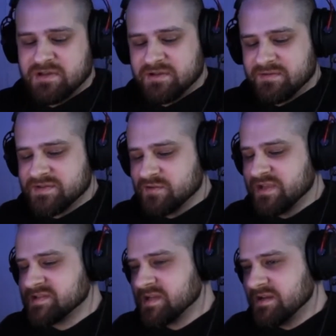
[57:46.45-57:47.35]
So that's
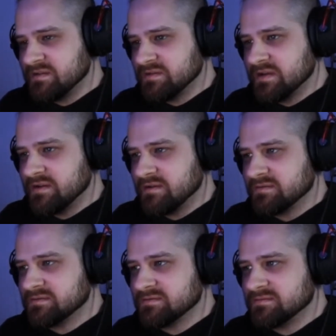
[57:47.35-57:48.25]
kind of like
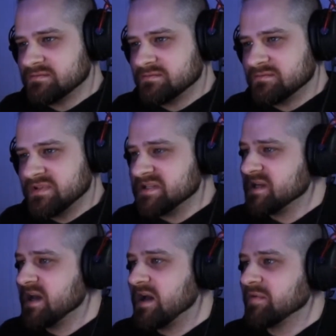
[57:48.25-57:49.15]
the
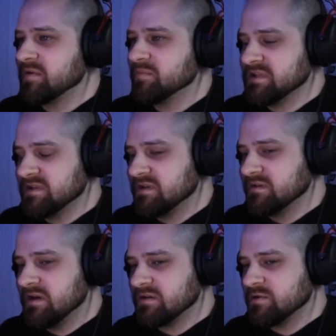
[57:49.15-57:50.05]
top. But then there,
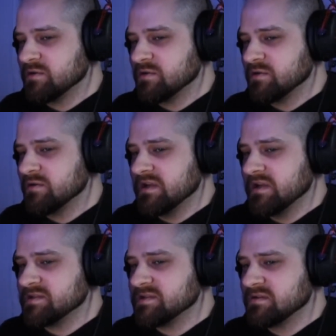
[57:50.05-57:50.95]
I'll go a few
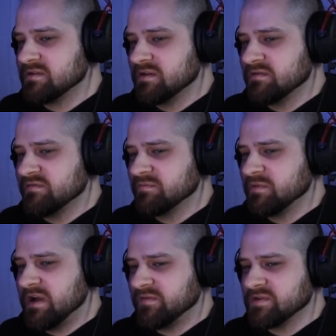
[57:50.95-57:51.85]
days of
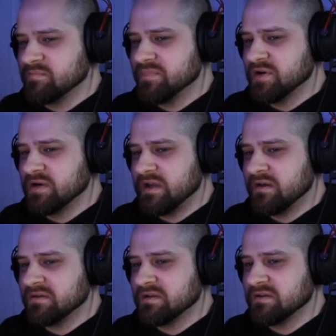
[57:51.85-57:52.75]
after some burnout
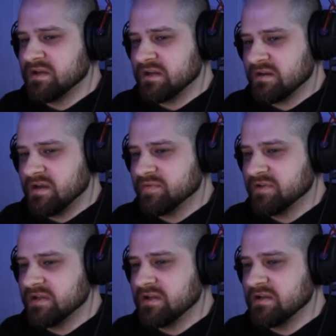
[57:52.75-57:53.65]
and like not
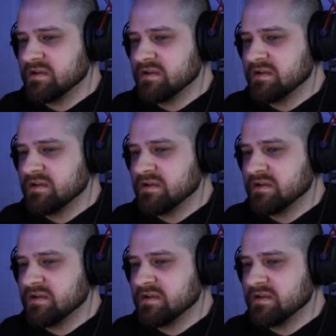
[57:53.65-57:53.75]
play it.